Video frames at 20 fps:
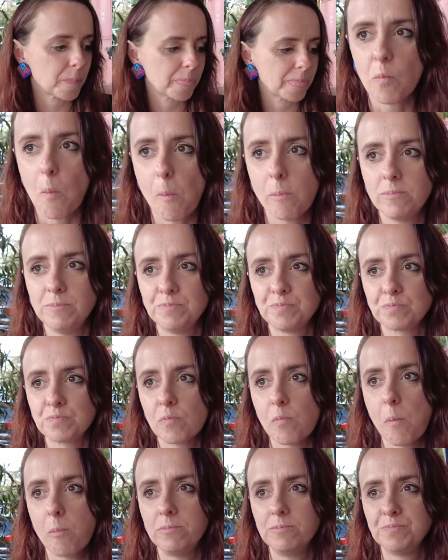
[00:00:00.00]
The bread
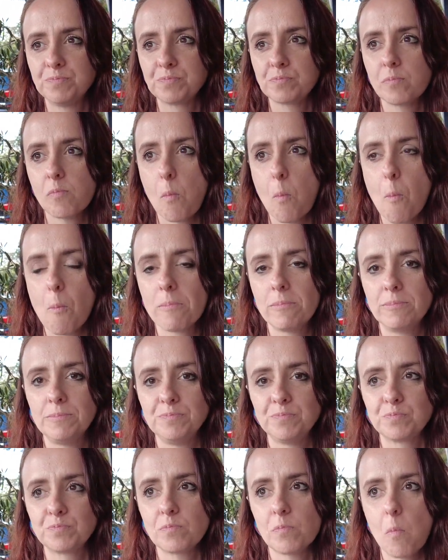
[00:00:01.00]
immediately reminded me of
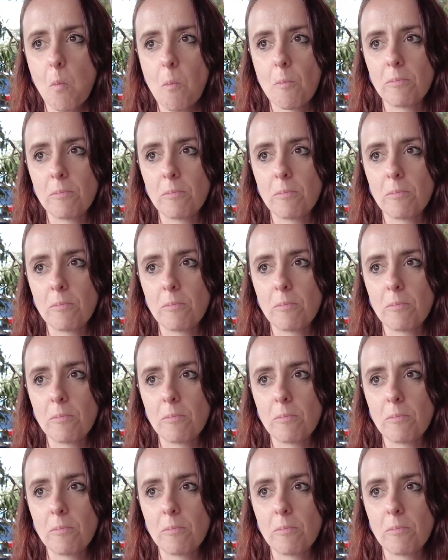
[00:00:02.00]
turkey.